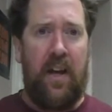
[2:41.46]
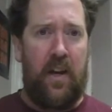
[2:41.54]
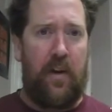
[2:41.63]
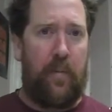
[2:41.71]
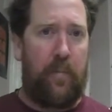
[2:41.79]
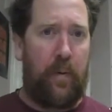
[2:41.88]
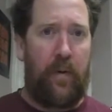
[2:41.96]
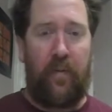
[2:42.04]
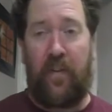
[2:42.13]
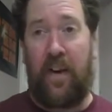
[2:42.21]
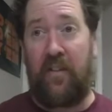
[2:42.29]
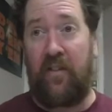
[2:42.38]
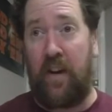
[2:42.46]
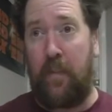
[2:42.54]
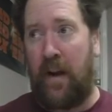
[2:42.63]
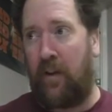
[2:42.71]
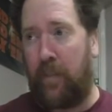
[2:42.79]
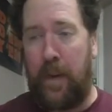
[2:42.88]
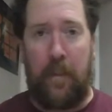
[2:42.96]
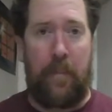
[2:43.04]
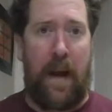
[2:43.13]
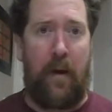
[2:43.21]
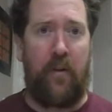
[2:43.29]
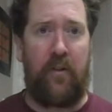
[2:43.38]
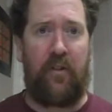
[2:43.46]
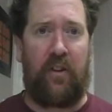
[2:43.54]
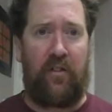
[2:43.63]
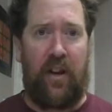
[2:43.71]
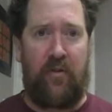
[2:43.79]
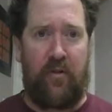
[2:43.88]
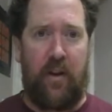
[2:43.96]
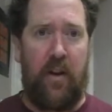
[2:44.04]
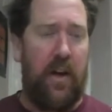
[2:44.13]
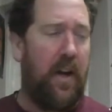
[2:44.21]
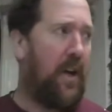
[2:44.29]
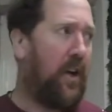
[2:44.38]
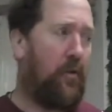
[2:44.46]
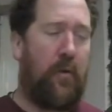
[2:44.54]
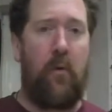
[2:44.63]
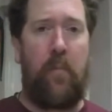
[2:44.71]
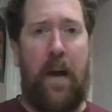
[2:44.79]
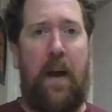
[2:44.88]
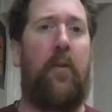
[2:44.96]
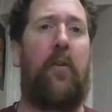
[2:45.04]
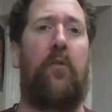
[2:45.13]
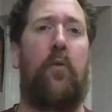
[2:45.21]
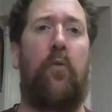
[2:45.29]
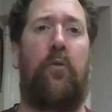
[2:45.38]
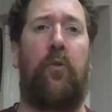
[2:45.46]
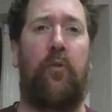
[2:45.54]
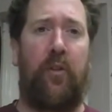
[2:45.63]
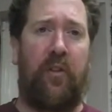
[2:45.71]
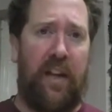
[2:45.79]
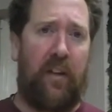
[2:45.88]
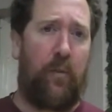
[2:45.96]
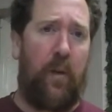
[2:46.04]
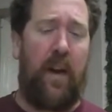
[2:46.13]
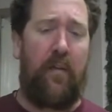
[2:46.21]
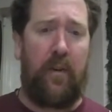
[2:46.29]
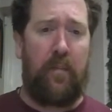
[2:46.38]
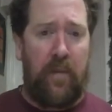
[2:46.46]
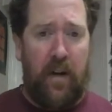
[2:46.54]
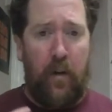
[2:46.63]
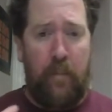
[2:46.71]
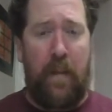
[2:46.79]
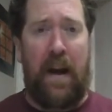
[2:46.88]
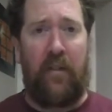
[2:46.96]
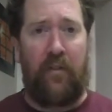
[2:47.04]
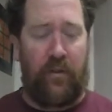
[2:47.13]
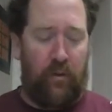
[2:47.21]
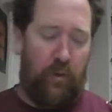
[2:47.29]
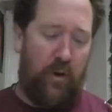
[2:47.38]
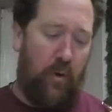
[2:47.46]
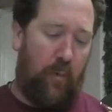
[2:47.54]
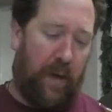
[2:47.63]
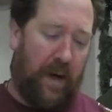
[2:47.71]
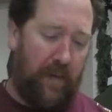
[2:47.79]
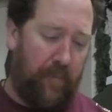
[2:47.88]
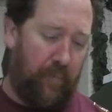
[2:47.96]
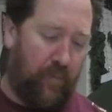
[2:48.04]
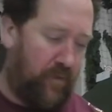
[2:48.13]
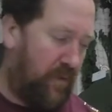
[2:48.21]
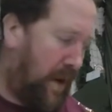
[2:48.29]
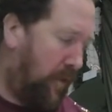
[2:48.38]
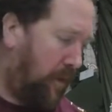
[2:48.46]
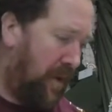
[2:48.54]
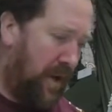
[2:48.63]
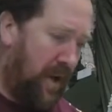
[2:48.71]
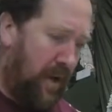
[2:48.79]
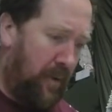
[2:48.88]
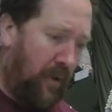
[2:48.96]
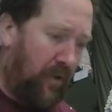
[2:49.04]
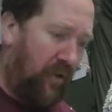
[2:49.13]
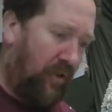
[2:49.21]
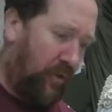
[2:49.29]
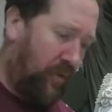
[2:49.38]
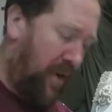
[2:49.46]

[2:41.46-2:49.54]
you can put the feed stim XP powders, etc., krill powders, all sorts of things, whatever balances with your bait. Now, because it's